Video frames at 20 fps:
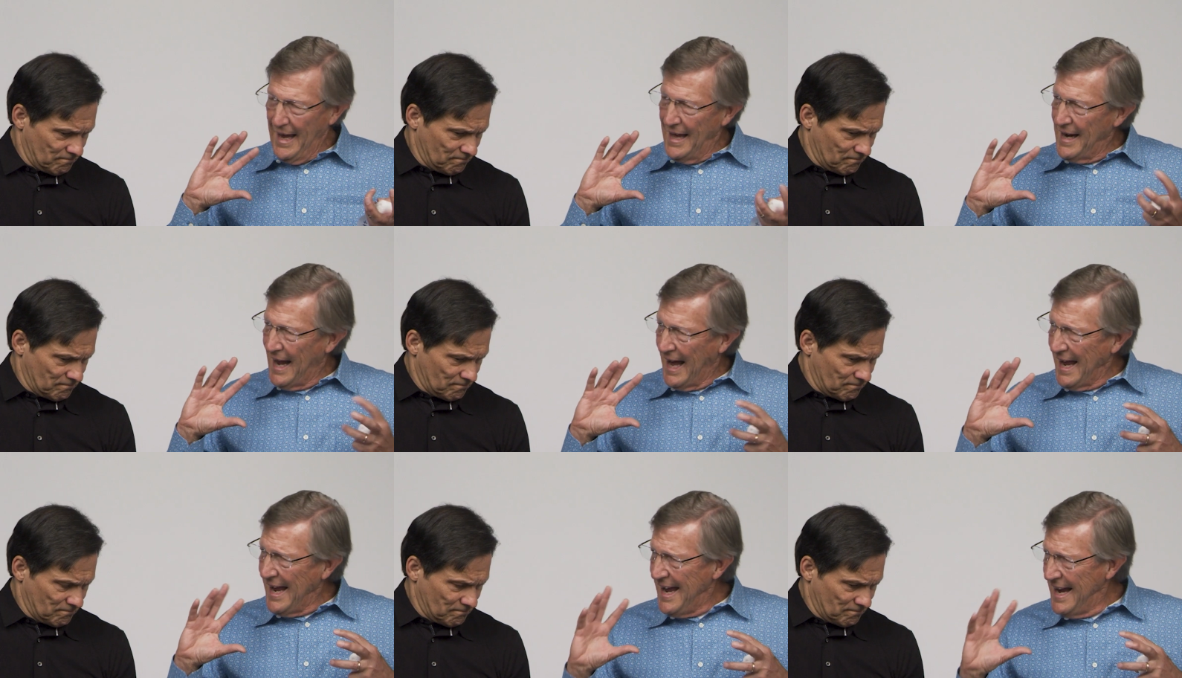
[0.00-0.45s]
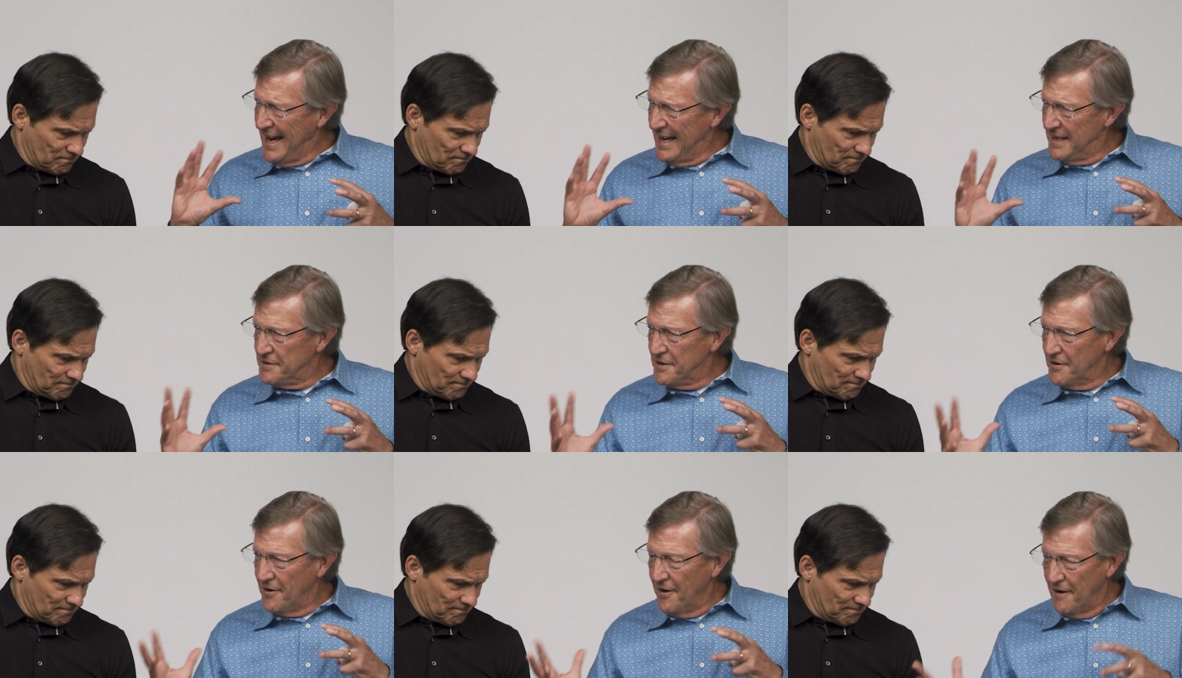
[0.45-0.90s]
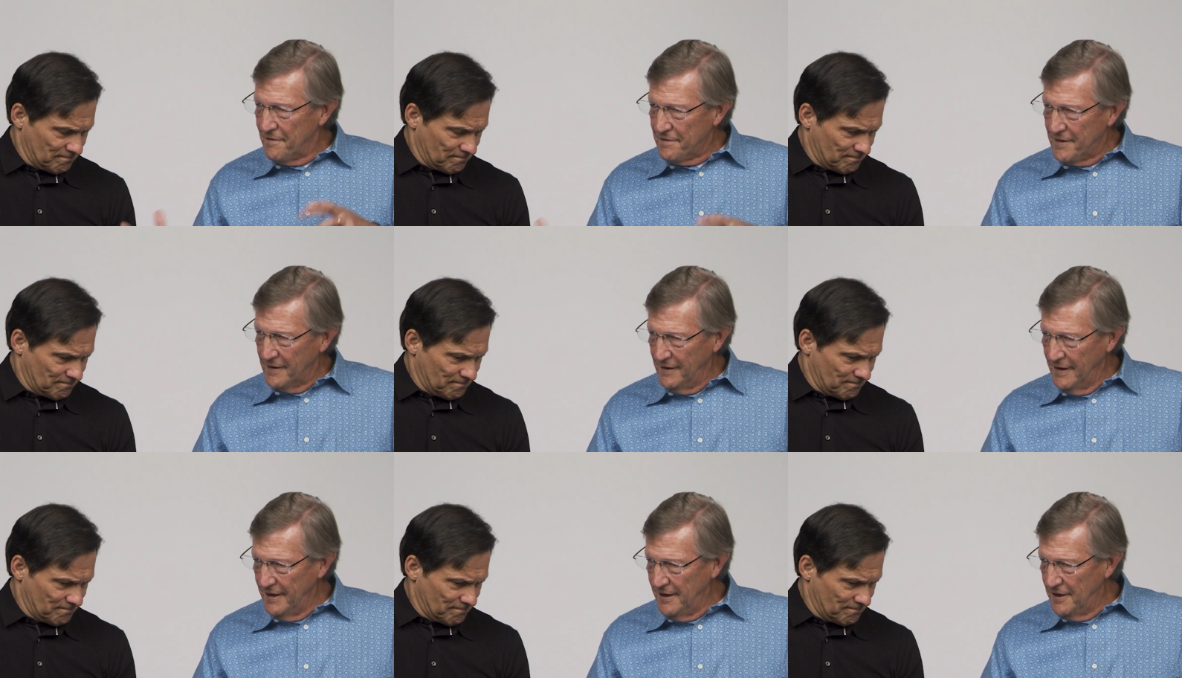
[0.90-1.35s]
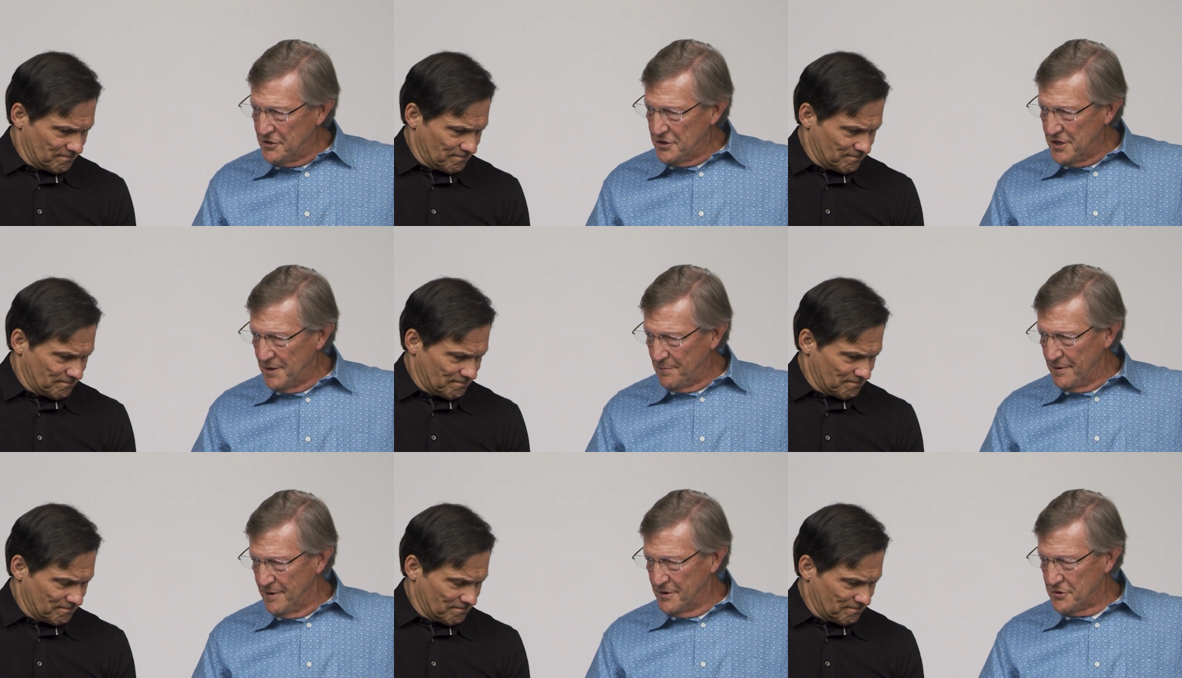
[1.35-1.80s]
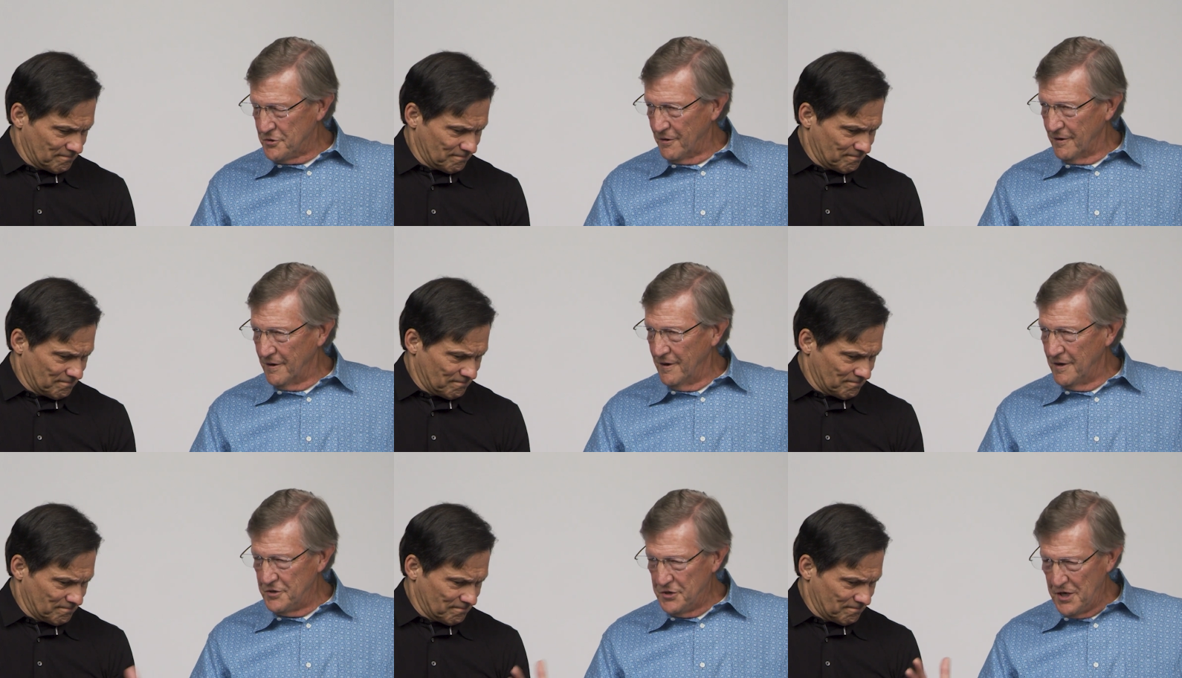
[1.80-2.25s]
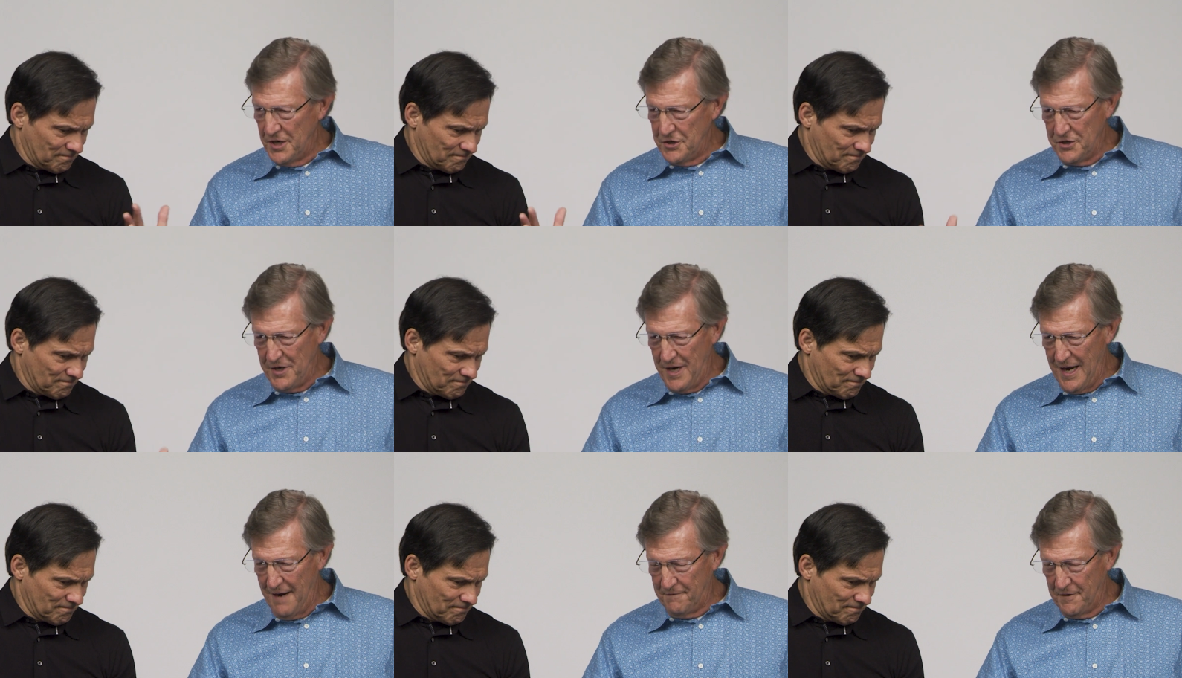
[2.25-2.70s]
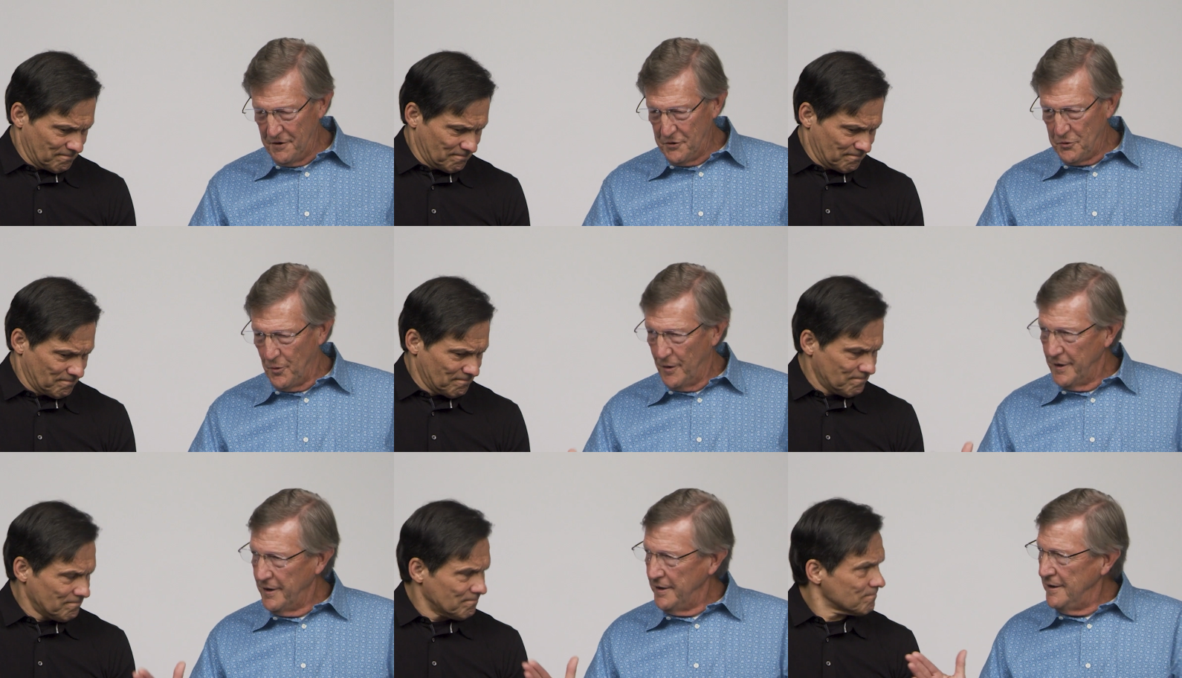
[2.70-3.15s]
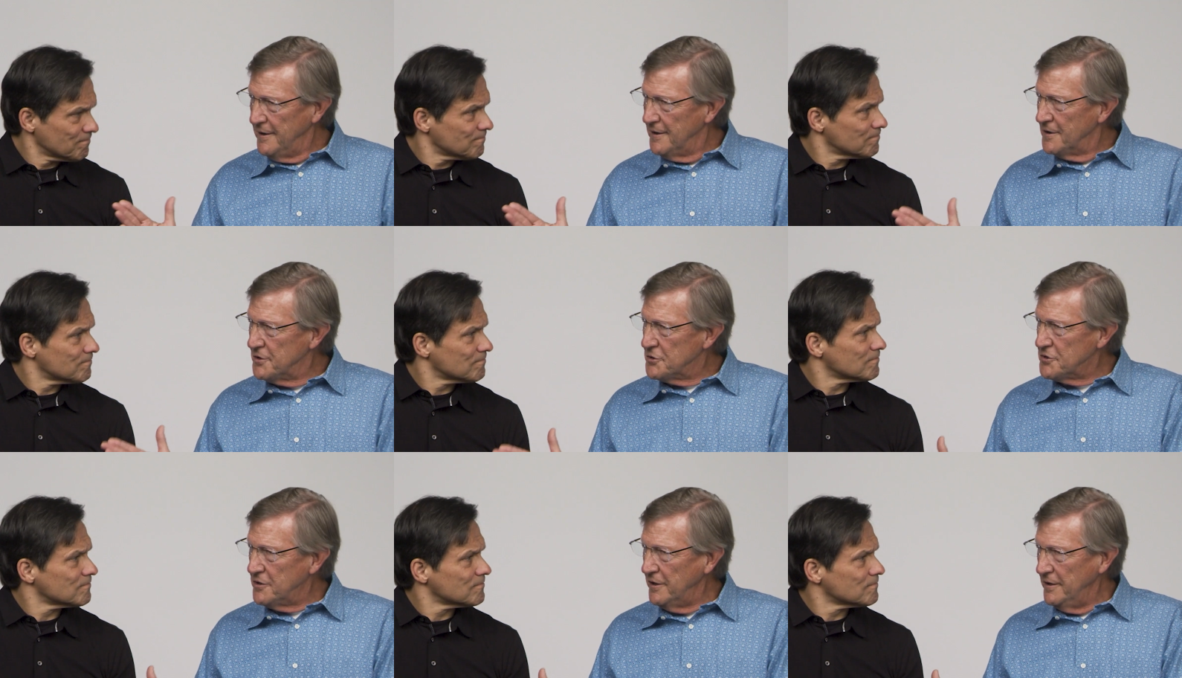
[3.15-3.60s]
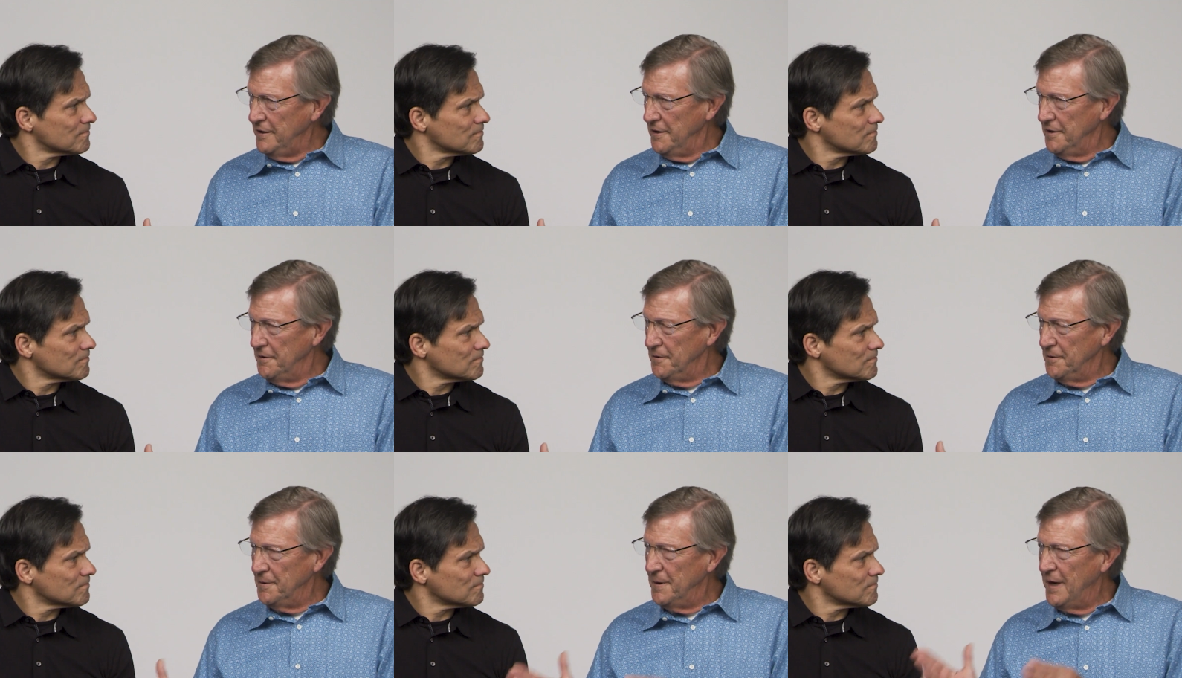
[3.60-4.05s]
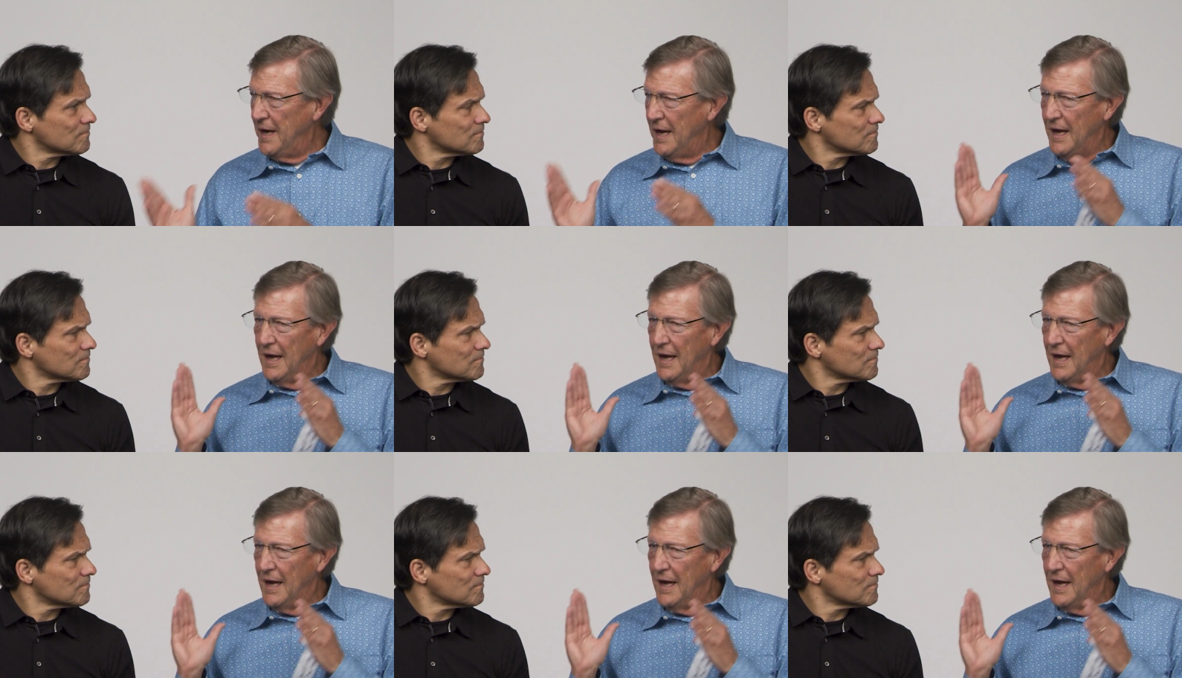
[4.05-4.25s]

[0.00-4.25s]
Speaker 1: And I handed off the leadership of this organization after 20 years to you